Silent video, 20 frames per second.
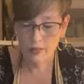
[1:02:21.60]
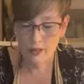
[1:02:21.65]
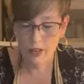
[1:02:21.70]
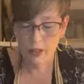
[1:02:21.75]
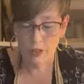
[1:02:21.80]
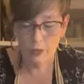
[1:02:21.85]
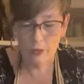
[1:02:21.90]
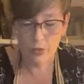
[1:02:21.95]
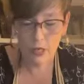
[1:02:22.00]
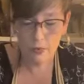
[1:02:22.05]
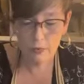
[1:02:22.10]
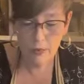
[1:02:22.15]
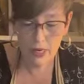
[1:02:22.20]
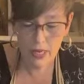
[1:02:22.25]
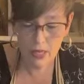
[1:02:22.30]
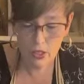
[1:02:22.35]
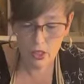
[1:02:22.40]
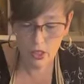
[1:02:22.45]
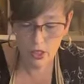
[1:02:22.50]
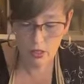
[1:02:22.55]
have our 3
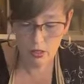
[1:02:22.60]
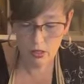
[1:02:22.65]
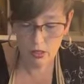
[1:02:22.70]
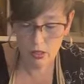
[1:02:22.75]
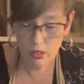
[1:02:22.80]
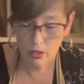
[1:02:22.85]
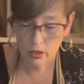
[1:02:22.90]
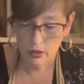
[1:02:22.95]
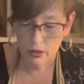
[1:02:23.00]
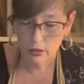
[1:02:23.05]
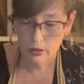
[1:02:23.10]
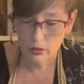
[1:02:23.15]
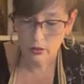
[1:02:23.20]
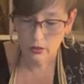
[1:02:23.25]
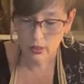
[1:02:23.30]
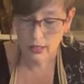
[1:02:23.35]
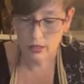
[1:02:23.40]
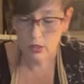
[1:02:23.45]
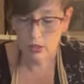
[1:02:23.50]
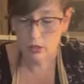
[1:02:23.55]
pieces.
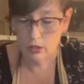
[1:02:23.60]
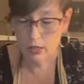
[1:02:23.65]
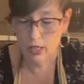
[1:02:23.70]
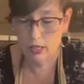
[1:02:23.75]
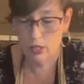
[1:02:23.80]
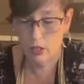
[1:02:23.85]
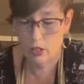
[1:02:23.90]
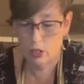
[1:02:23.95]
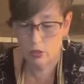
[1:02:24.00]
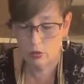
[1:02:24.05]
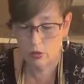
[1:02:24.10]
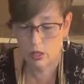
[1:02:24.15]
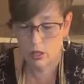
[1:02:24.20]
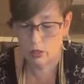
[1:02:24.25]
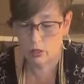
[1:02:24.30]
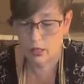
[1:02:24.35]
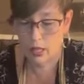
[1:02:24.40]
Let's do